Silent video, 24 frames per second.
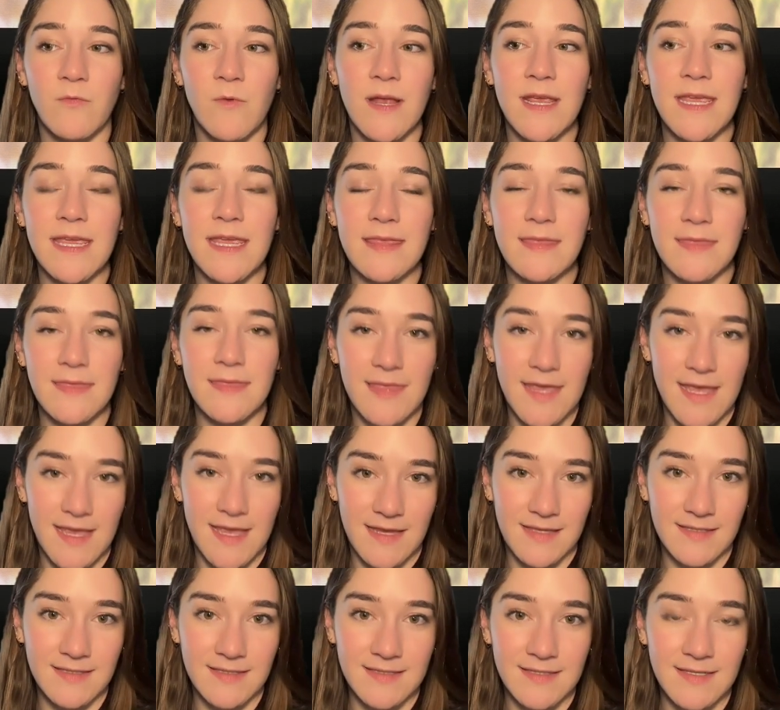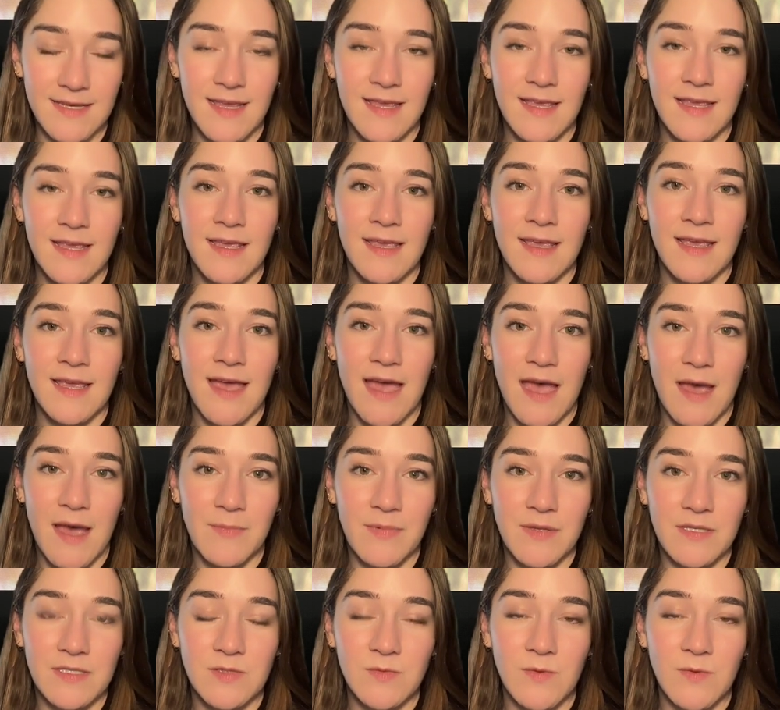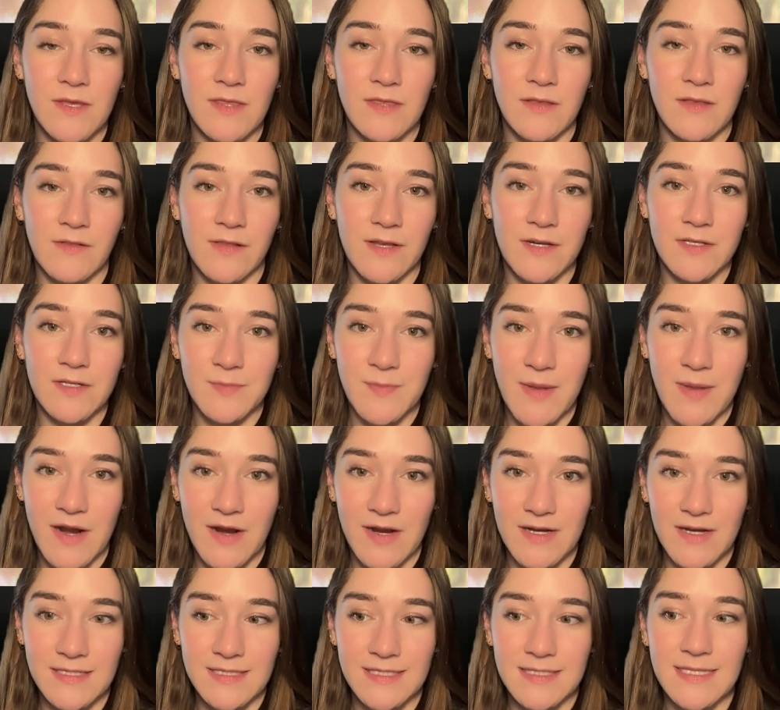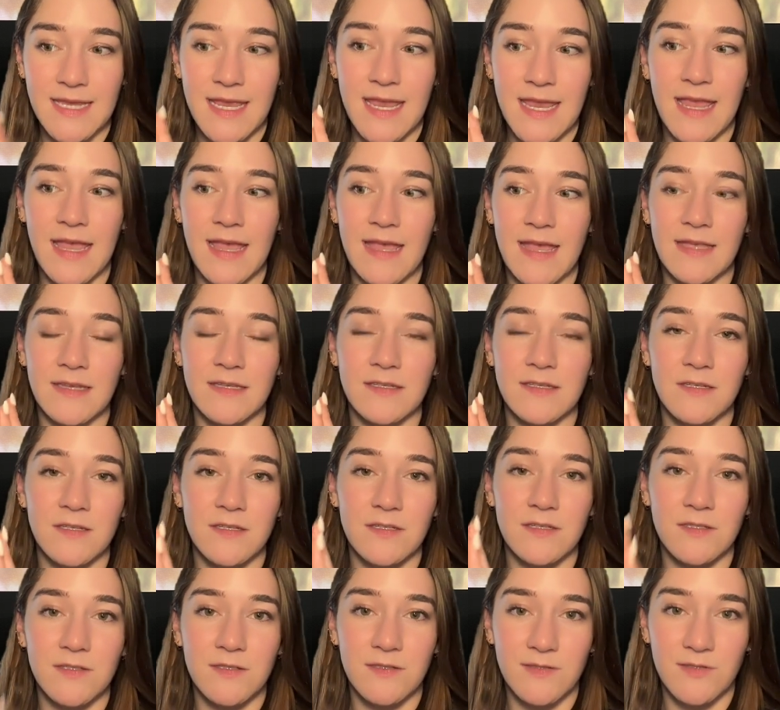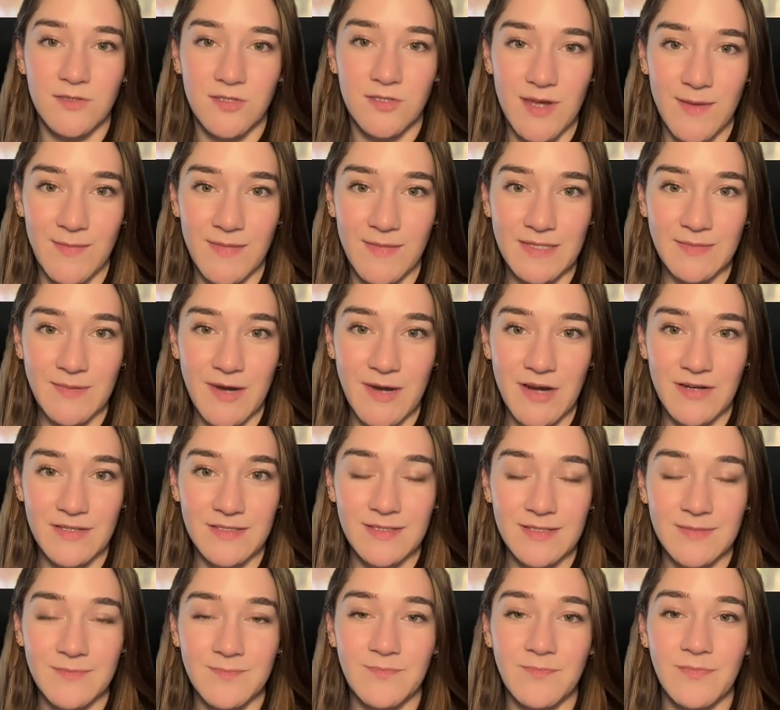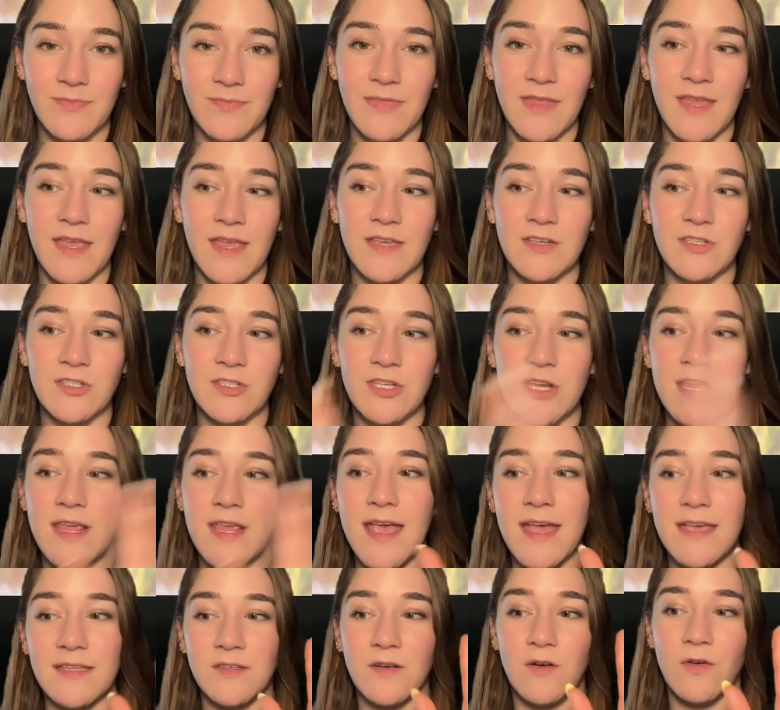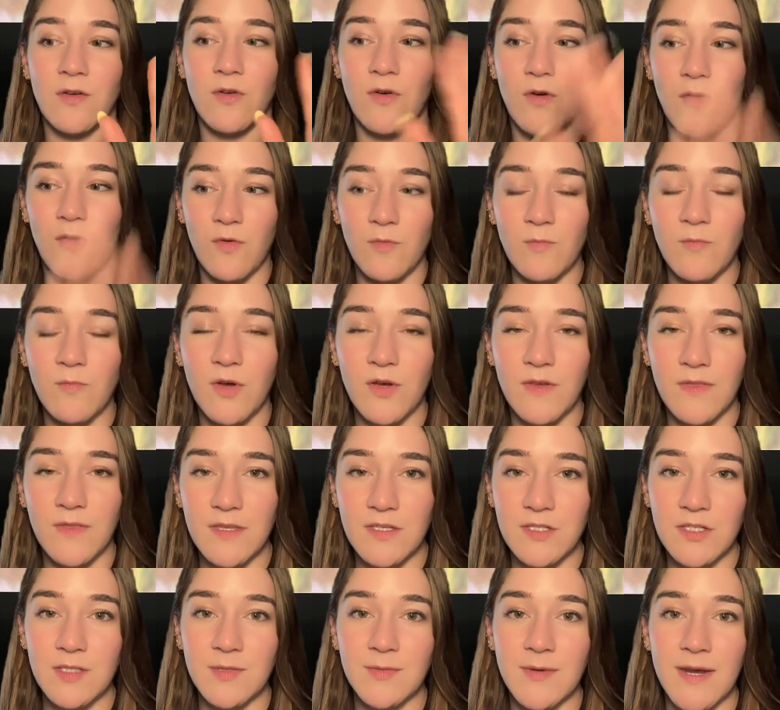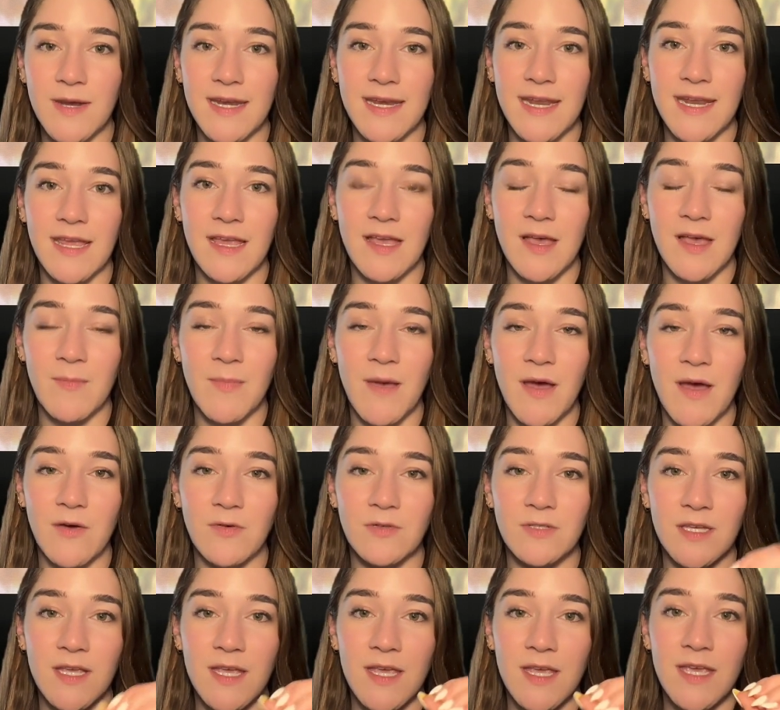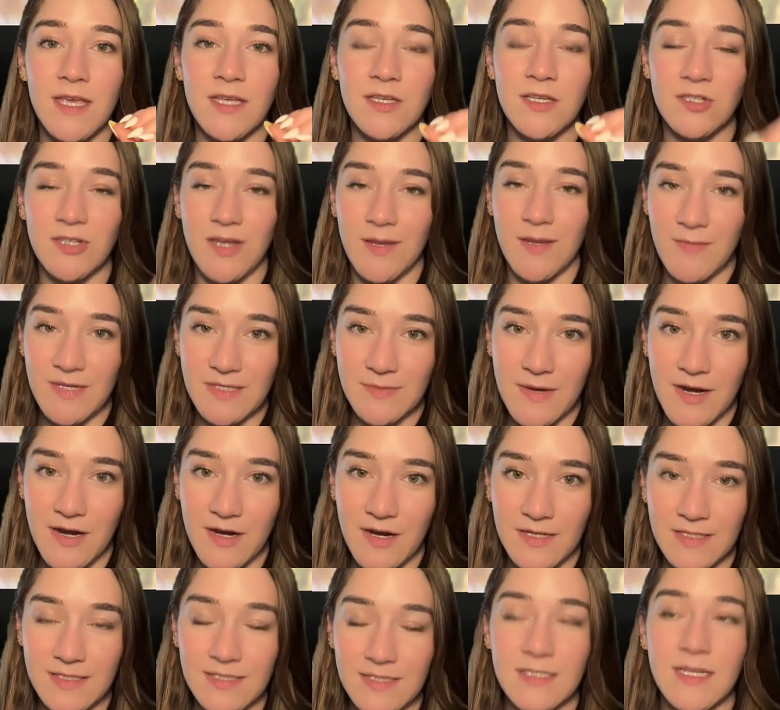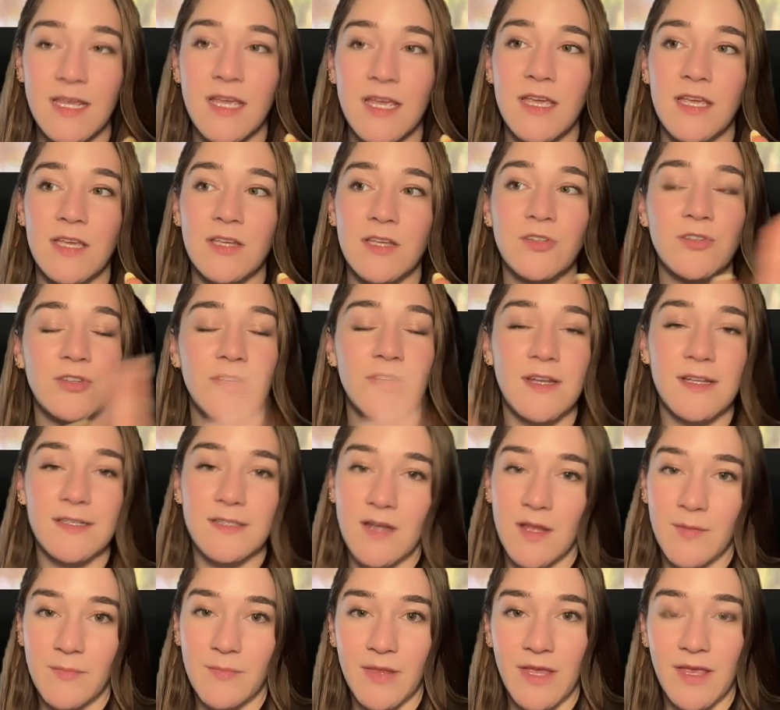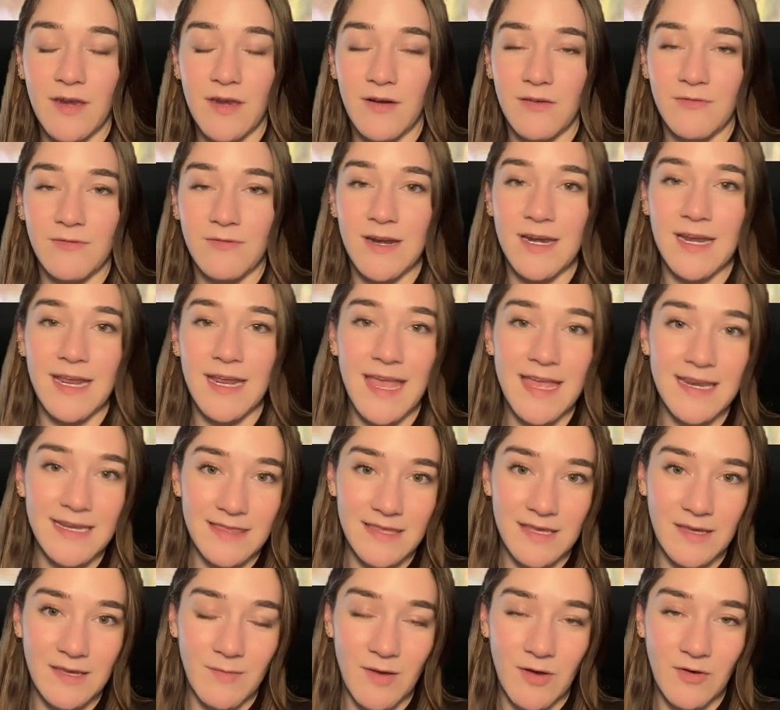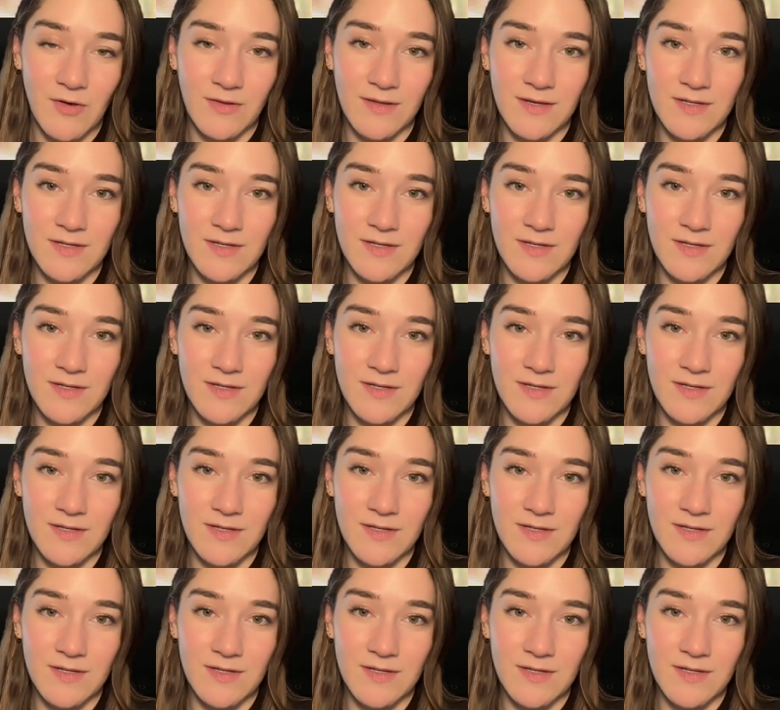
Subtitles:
of what he thinks happened with Claire's parents and Jamie's parents. She has her own book that she's writing about Jamie's parents. She does not plan on writing anything